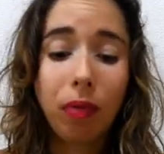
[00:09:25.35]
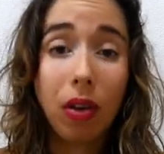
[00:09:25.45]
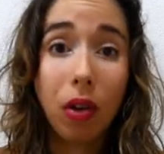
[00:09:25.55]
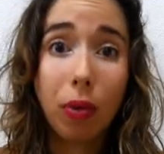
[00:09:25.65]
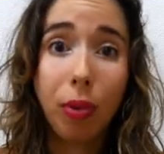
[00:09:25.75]

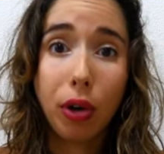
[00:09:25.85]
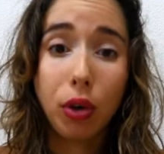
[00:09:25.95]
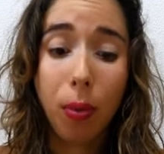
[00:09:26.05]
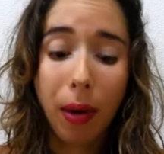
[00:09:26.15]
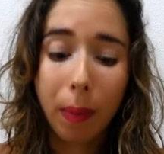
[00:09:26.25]
another
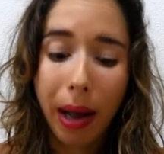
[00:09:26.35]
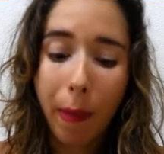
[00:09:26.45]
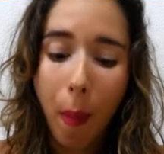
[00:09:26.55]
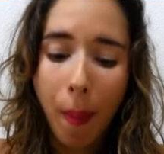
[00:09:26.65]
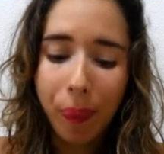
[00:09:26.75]
brunch
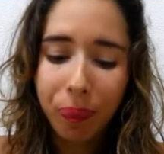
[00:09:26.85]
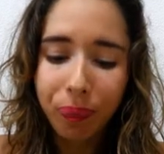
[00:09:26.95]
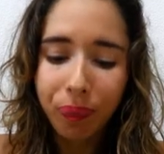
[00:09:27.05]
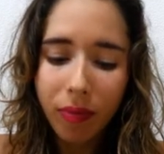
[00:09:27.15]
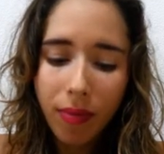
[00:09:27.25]
mukbang
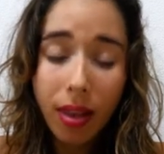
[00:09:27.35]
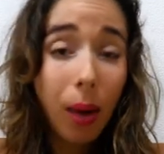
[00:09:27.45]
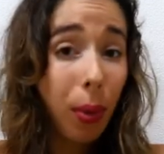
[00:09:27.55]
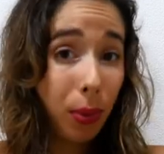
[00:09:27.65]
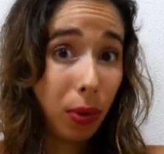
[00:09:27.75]

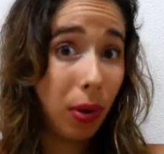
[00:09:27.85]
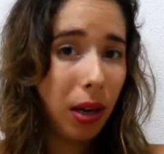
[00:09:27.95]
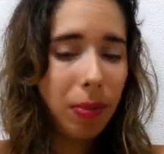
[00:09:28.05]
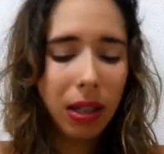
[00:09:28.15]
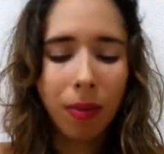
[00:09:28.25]
with
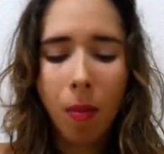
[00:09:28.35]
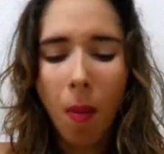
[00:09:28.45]
crepes.